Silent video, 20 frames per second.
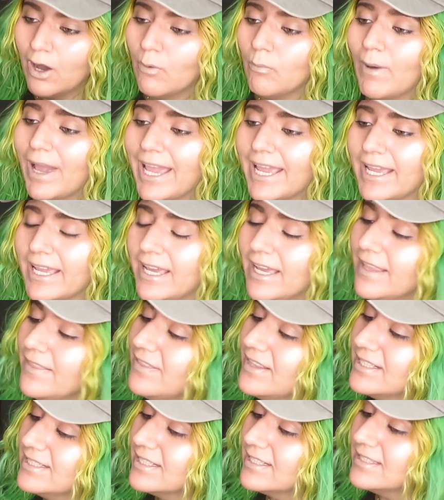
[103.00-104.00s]
Wait,
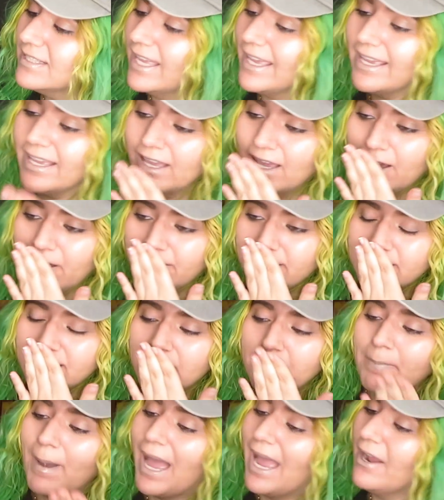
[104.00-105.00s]
this is like
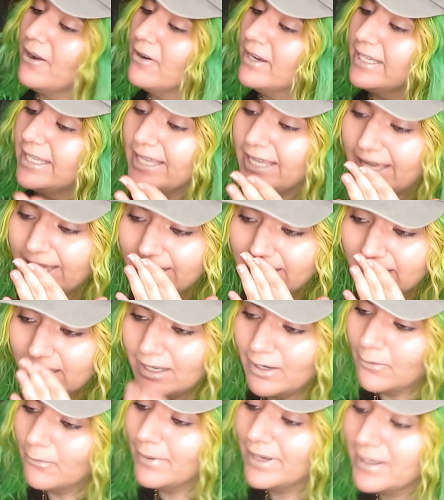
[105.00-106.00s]
Pirate King.
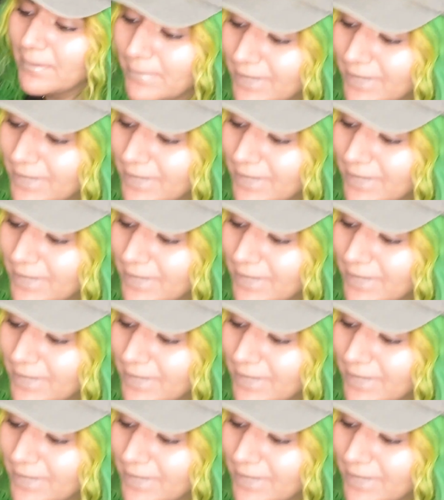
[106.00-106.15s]
Wait